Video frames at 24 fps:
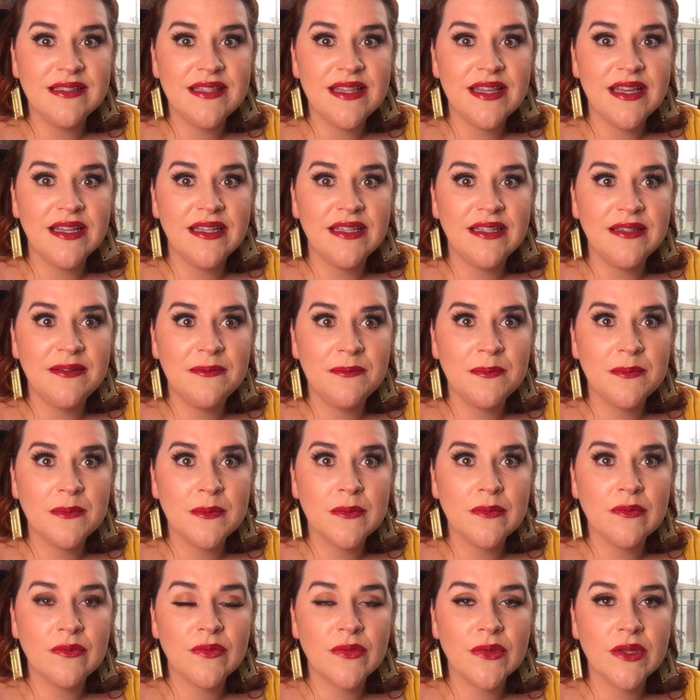that
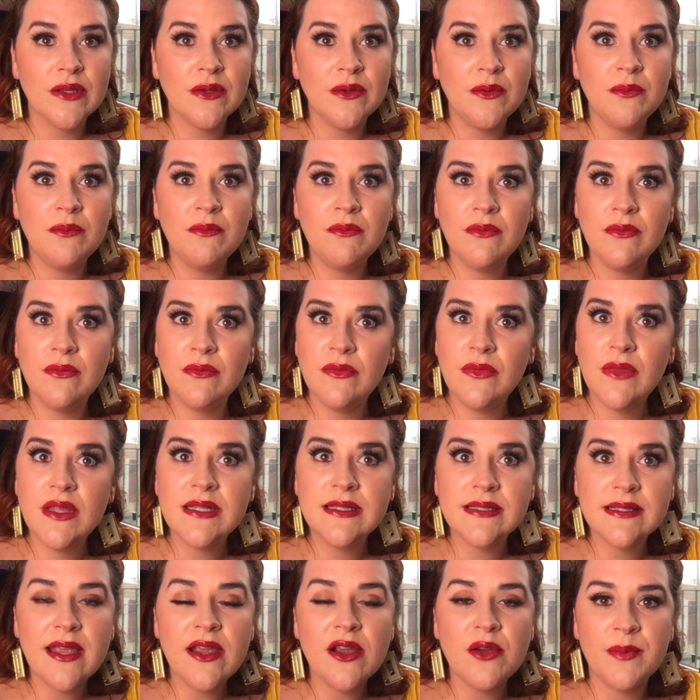
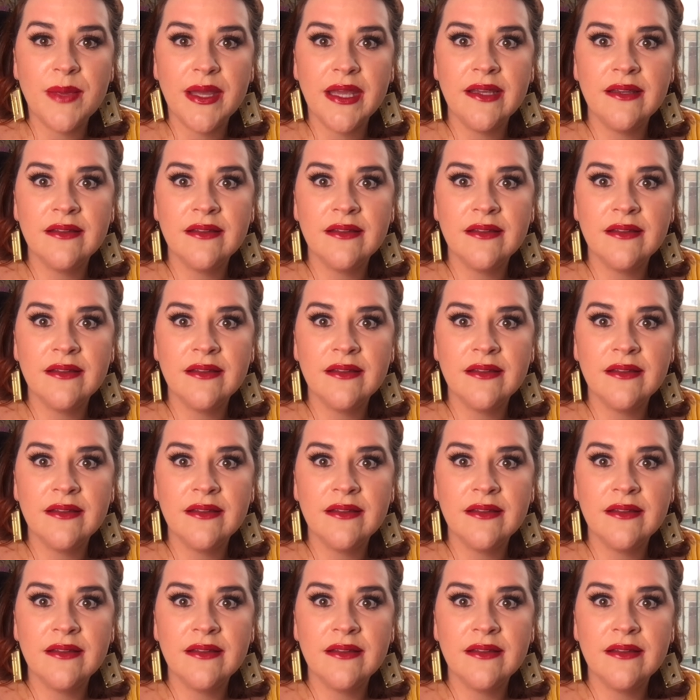scare me.